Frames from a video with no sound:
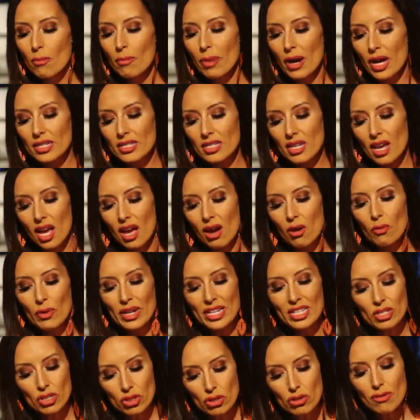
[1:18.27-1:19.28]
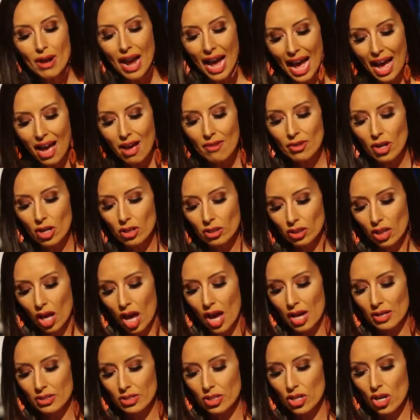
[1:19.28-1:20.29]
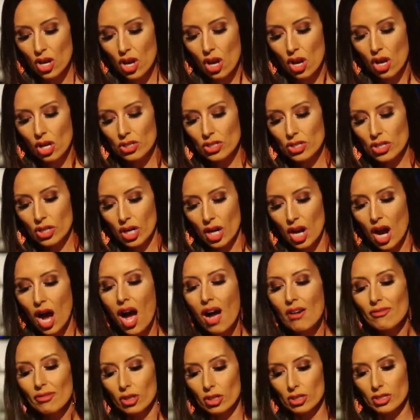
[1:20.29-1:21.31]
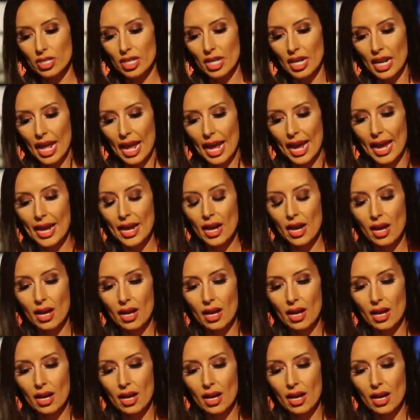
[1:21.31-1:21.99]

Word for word: but uh, we do have a lot to cover today.